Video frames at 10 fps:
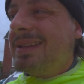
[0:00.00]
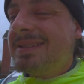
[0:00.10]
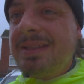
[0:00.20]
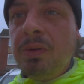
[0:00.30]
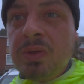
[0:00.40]

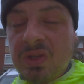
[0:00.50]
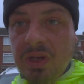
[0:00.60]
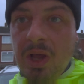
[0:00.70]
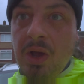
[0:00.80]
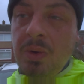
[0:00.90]
it's still
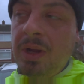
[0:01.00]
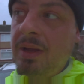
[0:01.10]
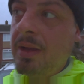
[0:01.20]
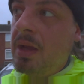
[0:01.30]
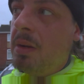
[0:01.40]
slow
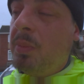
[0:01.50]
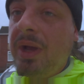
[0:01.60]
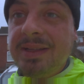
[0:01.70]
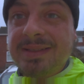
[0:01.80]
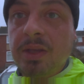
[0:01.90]

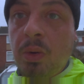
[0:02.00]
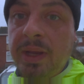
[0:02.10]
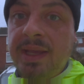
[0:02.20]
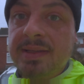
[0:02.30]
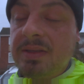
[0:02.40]
but it's the
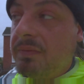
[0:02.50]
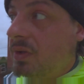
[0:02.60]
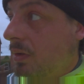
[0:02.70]
quickest I've